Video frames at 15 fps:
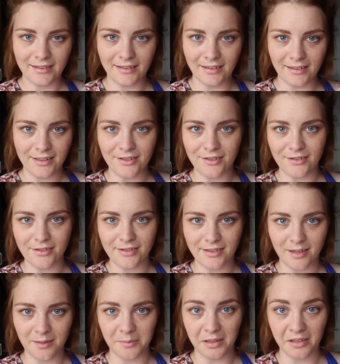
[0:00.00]
or else you're just
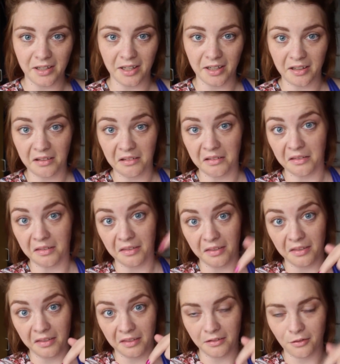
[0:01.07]
gonna be like
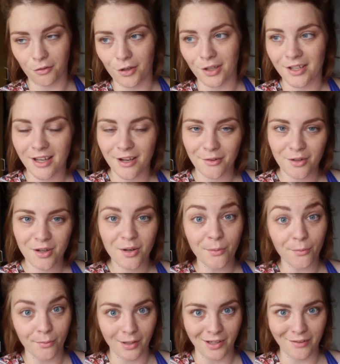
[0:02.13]
going down
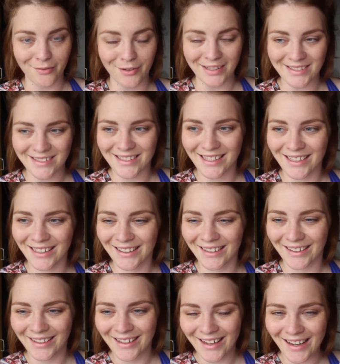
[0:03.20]
really fast.
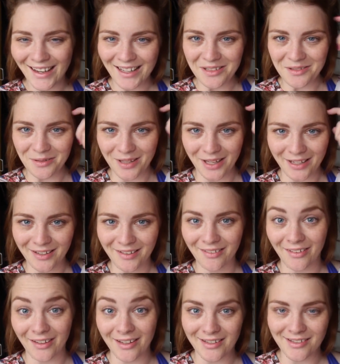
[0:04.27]
I do that,
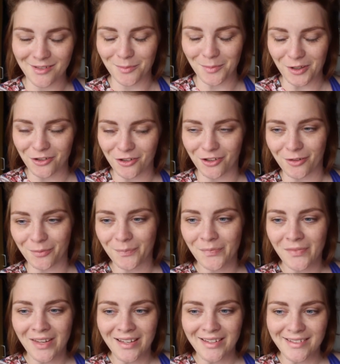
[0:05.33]
thinking too much, you know.
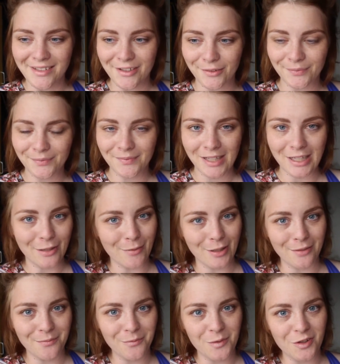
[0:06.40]
So
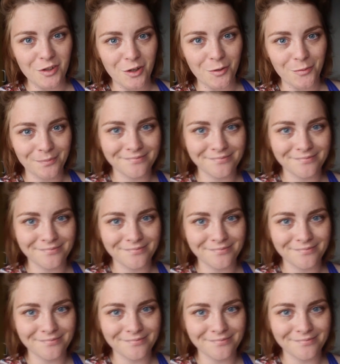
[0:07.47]
anyway, we should go.